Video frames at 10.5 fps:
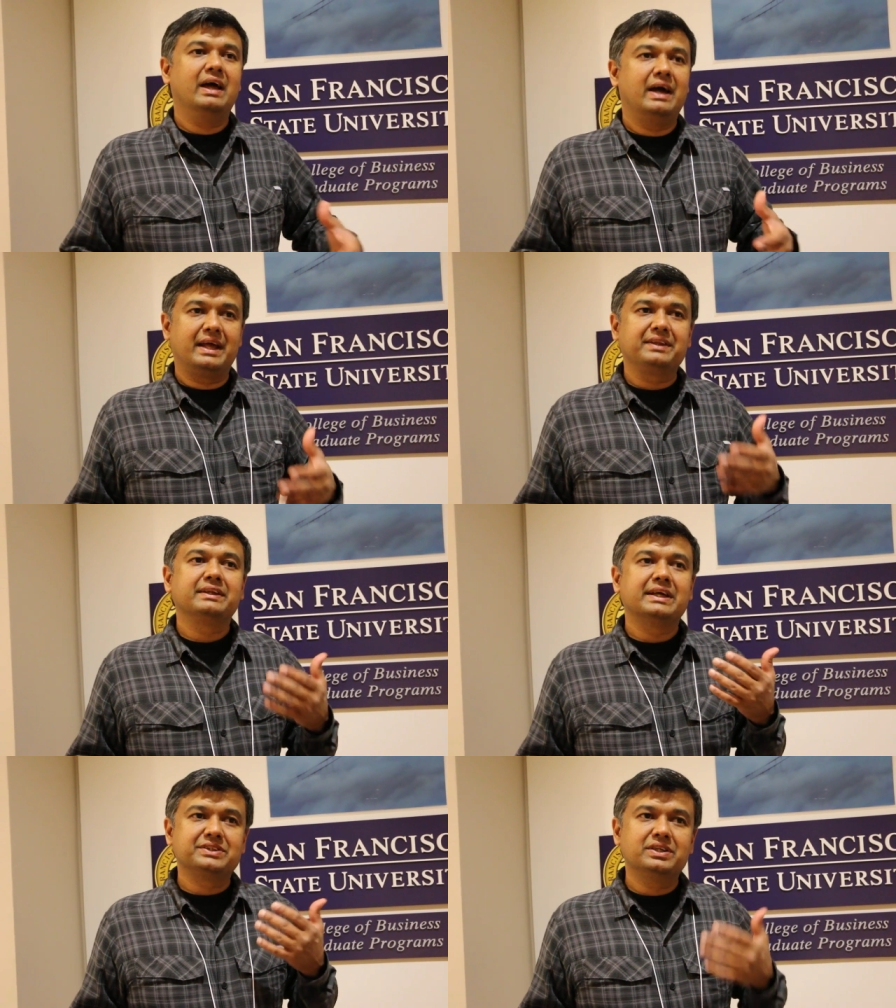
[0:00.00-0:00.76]
And I
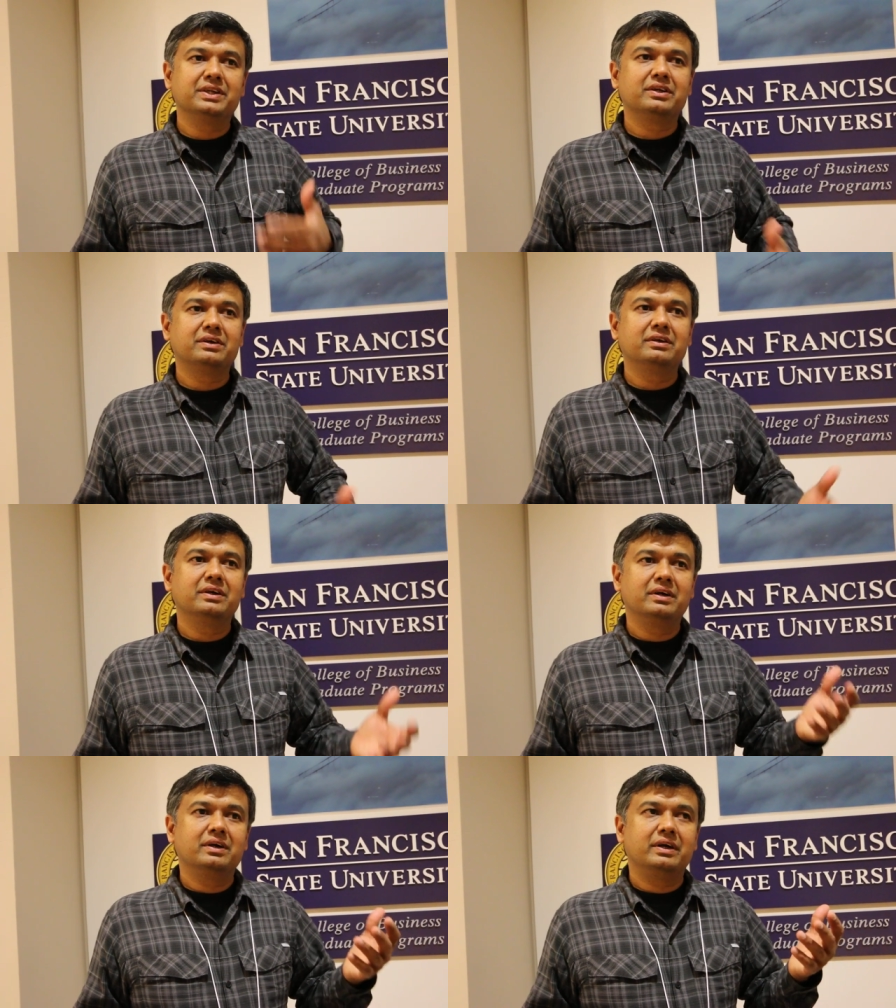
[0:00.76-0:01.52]
think that's another
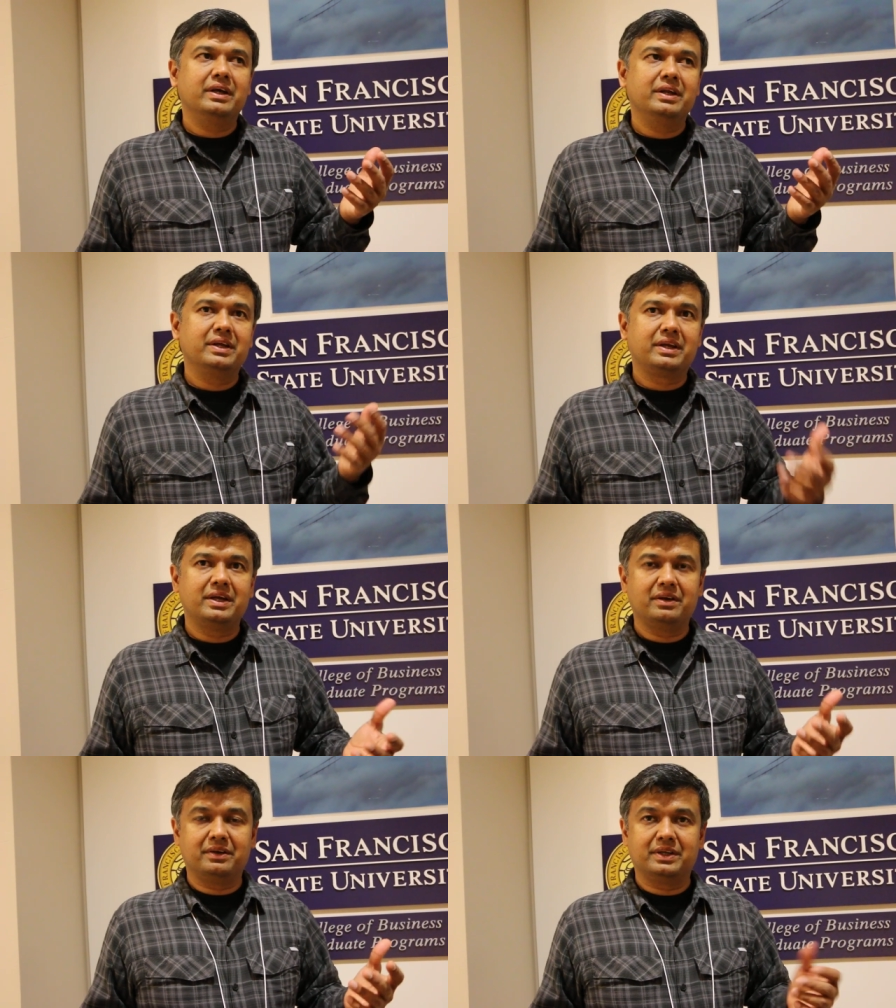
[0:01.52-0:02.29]

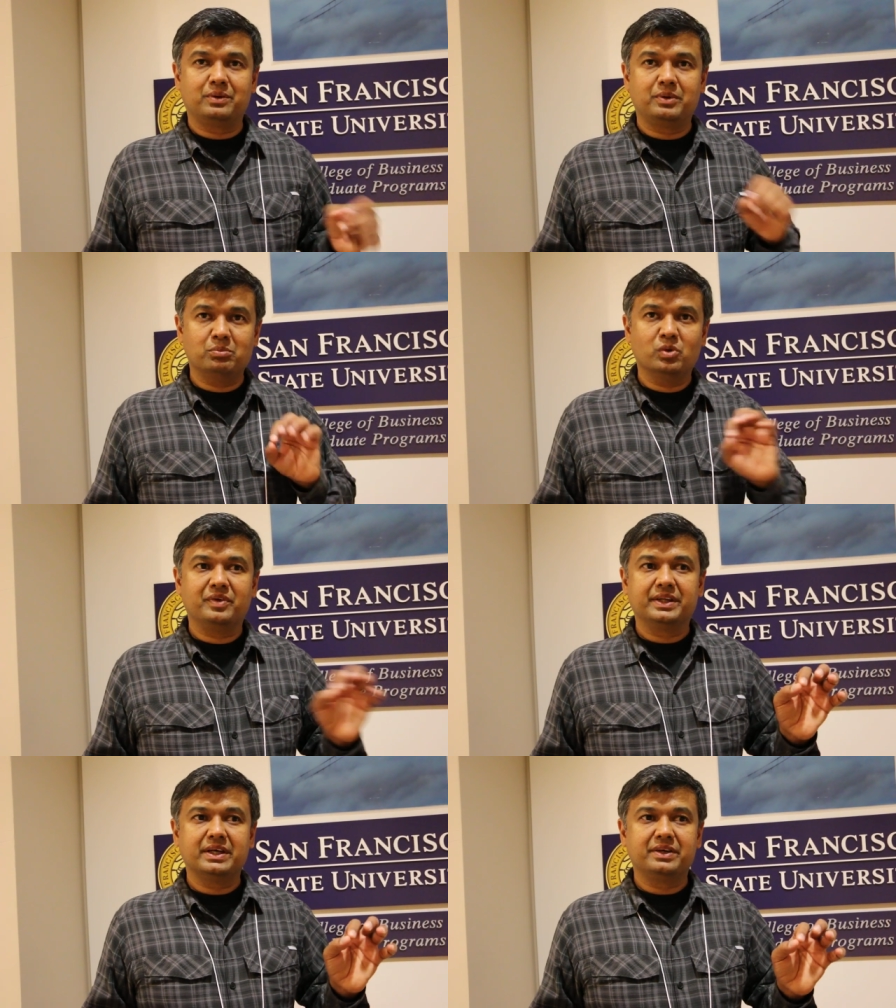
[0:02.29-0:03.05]
indicator that we're
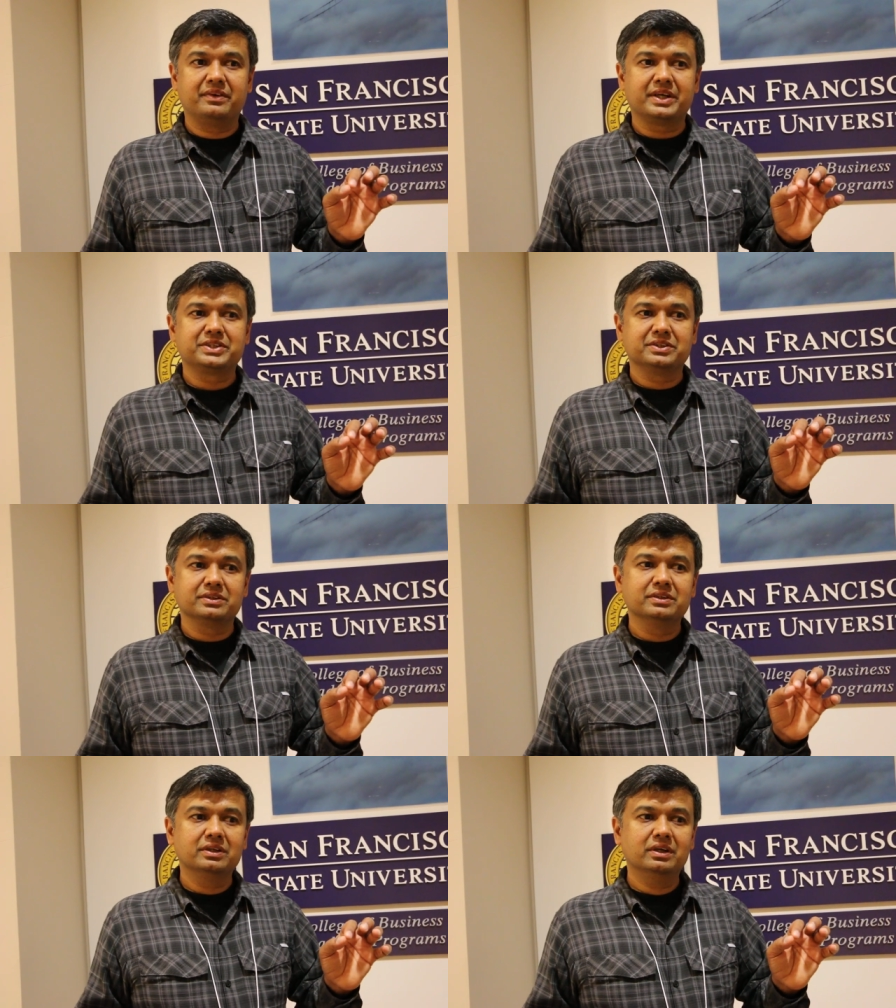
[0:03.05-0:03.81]
moving in that
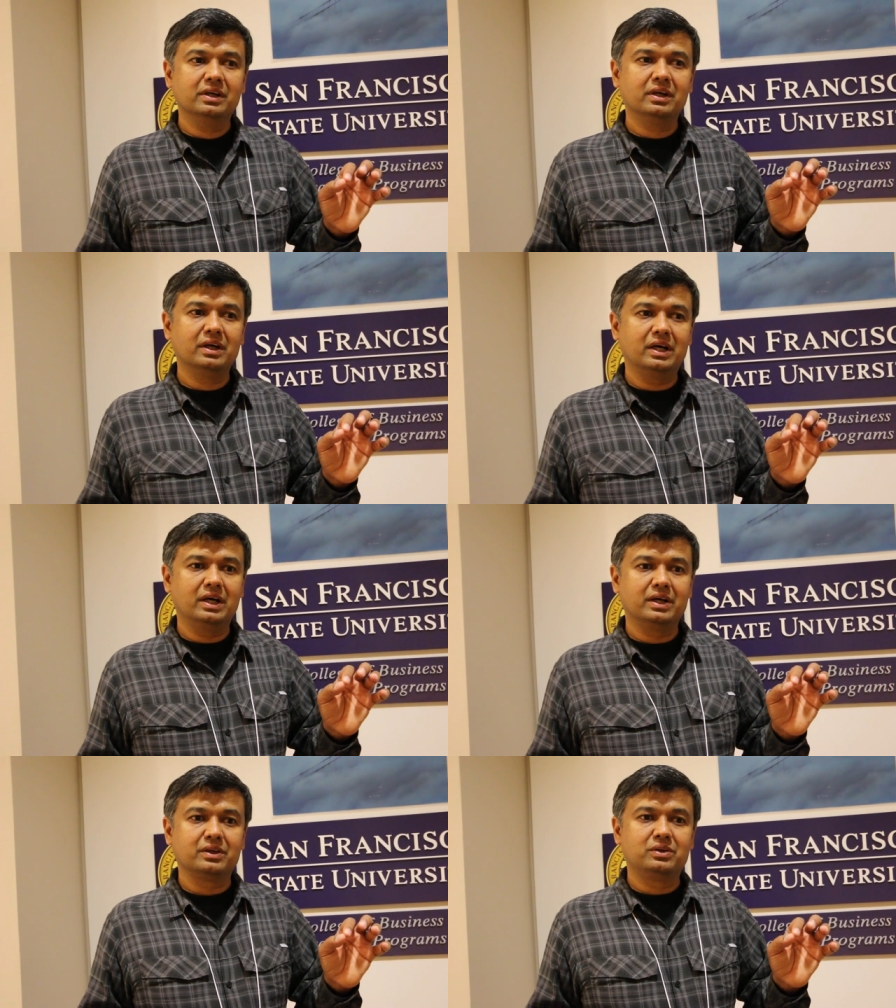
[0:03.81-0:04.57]
direction
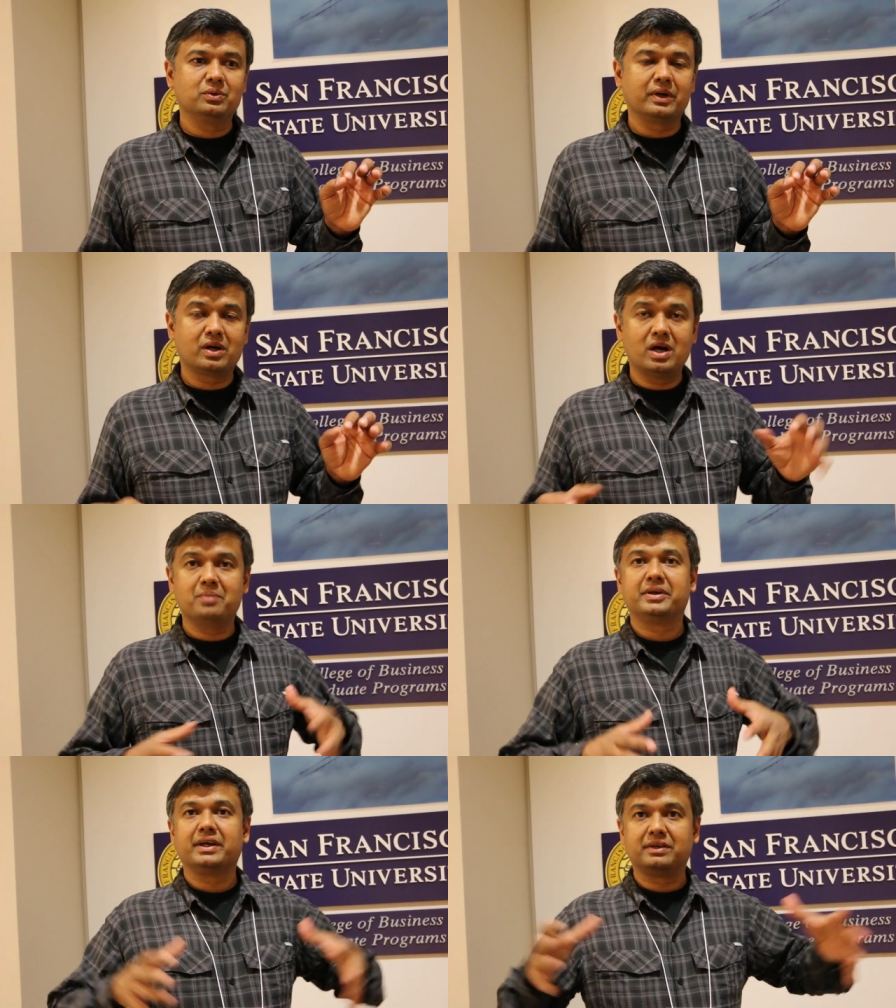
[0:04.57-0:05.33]
uh, to
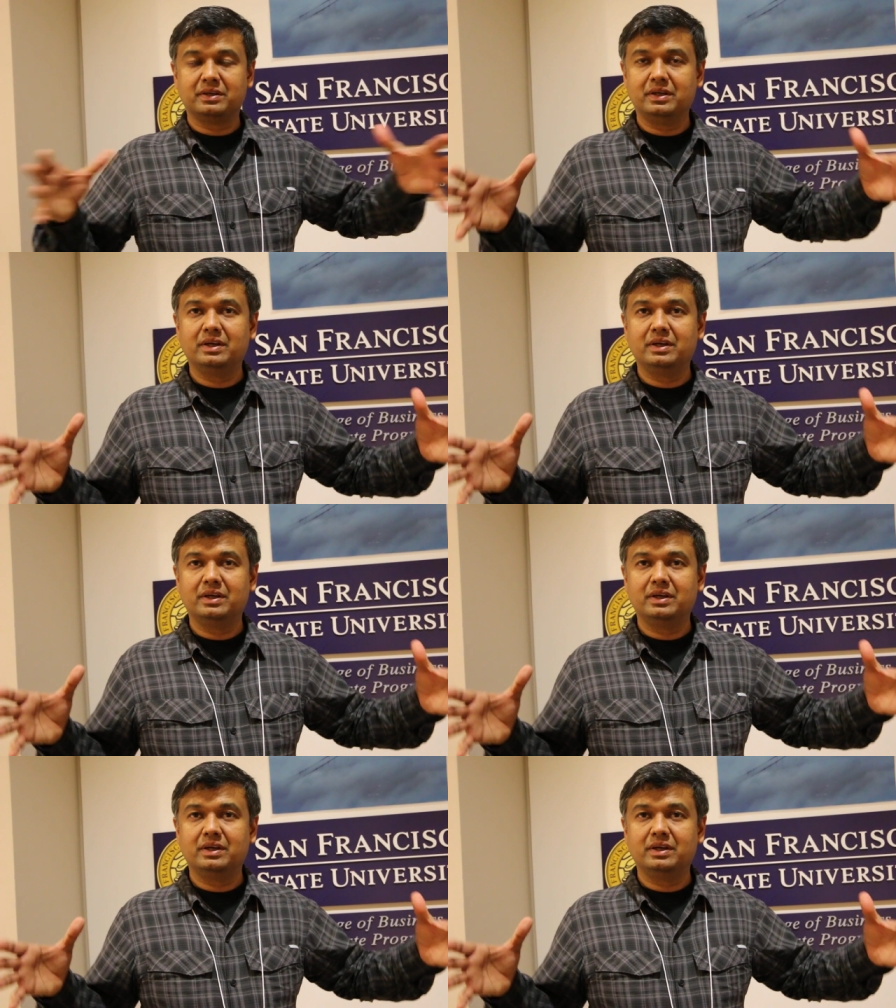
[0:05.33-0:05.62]
accommodate